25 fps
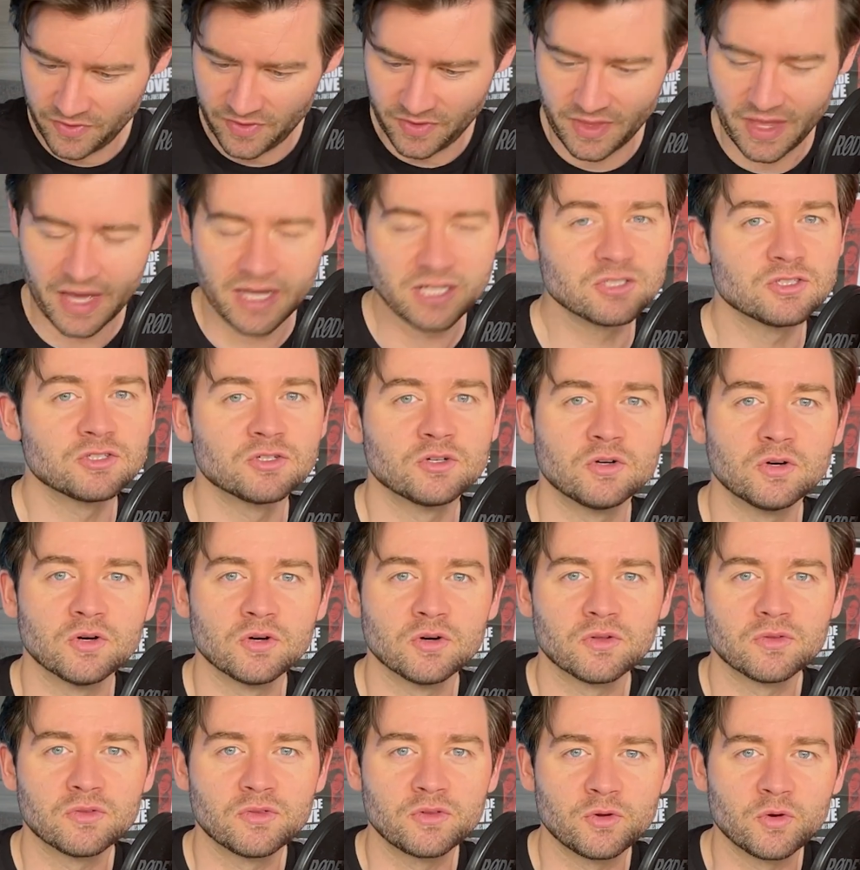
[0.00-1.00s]
that's your
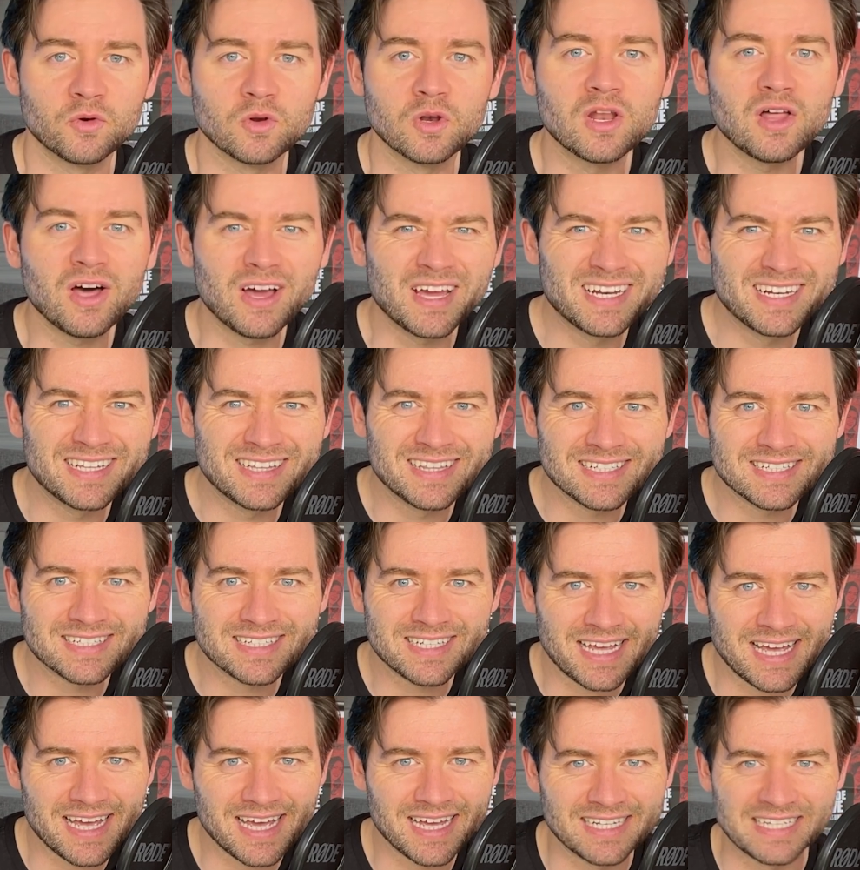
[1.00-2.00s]
line in the
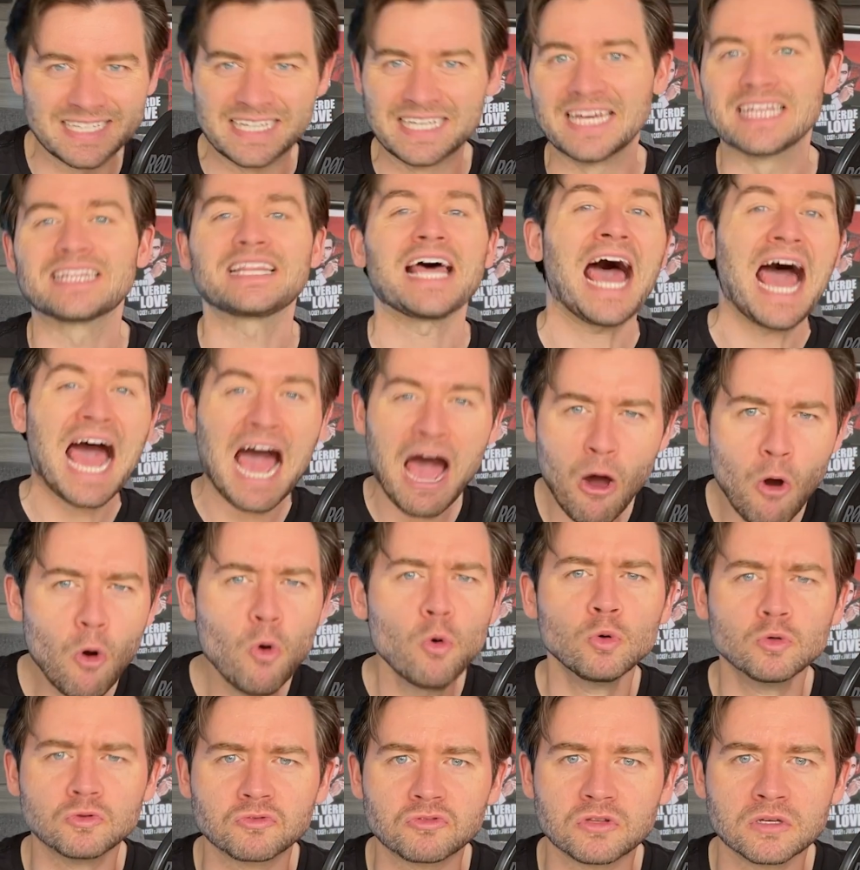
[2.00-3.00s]
sand. Get
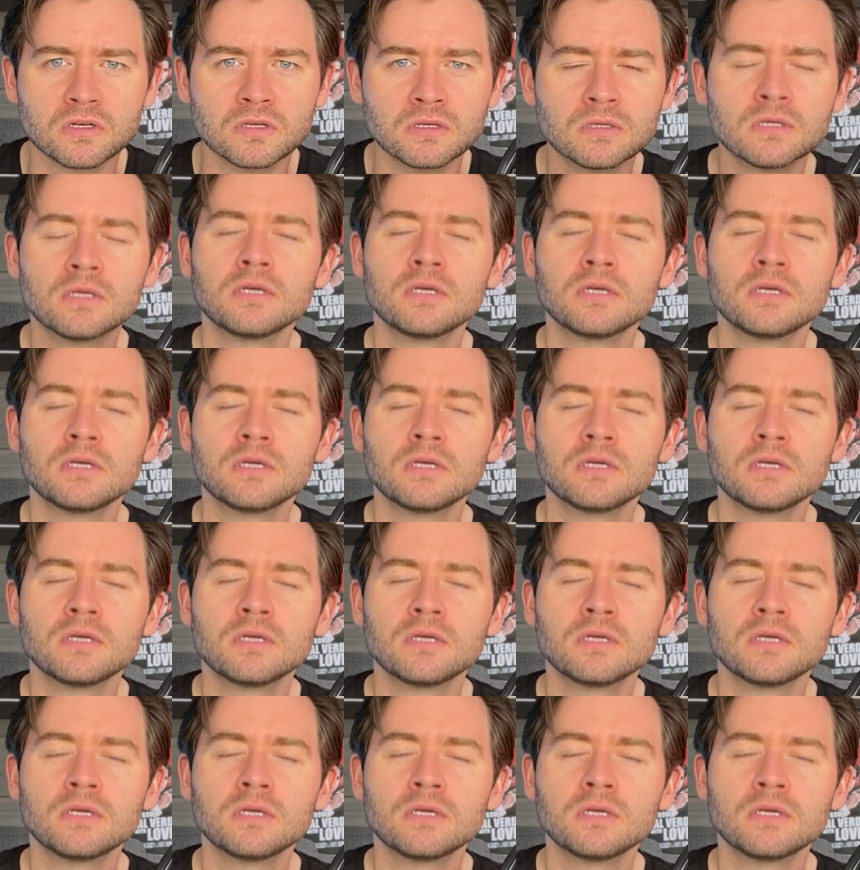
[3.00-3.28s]
out!